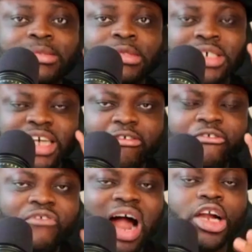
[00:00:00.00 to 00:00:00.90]
real
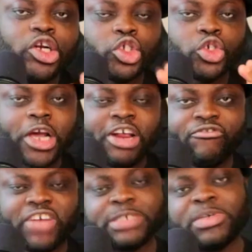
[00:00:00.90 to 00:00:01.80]
value to your
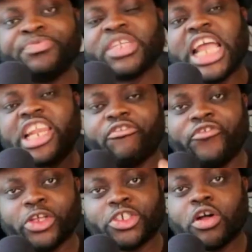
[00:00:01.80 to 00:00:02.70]
investment in the
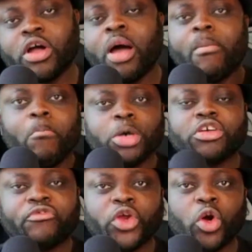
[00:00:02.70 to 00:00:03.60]
future. Most
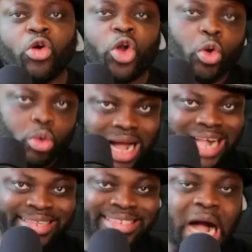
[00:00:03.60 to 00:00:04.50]
of you look
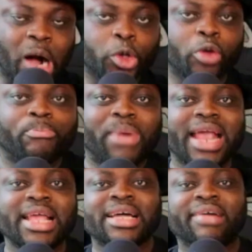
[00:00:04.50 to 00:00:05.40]
at now, you
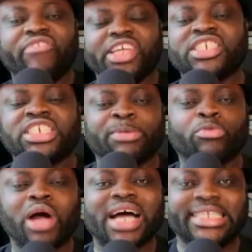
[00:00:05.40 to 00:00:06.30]
buy this
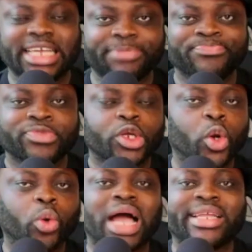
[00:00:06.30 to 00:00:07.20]
crypto asset, you
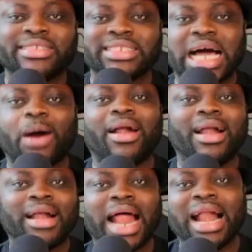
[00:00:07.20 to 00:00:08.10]
look at it now,
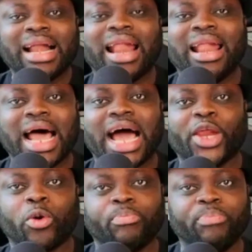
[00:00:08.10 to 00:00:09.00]
la, la, la,
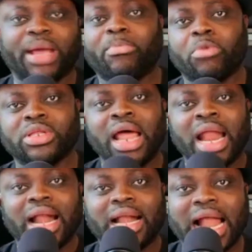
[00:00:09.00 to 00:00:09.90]
you want to make money,
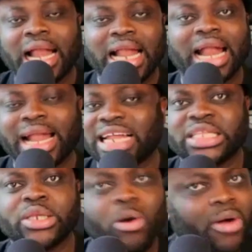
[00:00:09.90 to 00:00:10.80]
la, la, la.
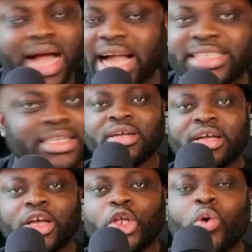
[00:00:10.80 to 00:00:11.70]
No, guys.
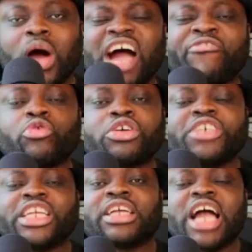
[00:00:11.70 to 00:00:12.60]
You have to
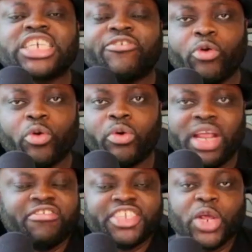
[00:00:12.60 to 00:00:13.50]
create cash flow.
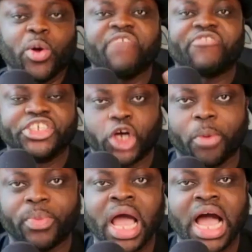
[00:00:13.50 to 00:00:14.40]
If, say, you have a job
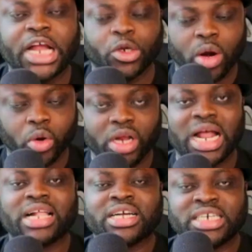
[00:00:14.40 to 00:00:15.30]
and you are looking
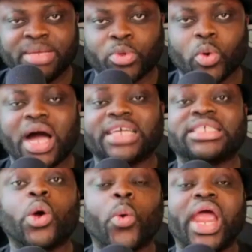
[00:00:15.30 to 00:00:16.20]
at crypto as
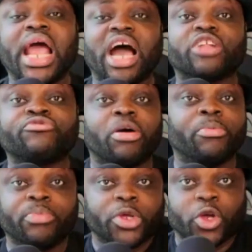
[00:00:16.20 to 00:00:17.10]
a way out
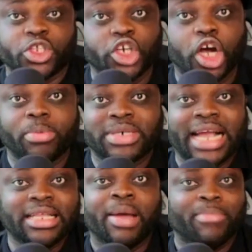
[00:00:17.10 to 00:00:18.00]
from your job,
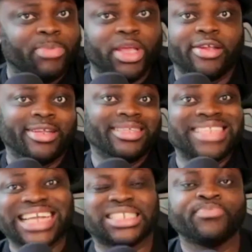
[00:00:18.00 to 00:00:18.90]
right? Maybe the
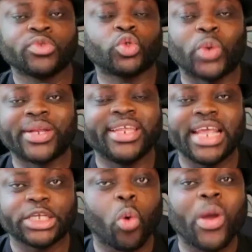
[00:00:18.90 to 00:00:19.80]
next twenty
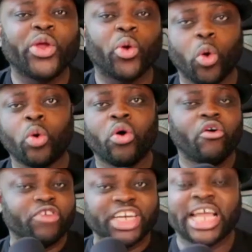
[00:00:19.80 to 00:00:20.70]
years, or when you go
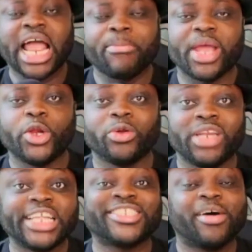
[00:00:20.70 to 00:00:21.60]
for retirement, you
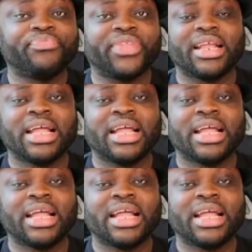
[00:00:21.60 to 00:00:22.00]
need something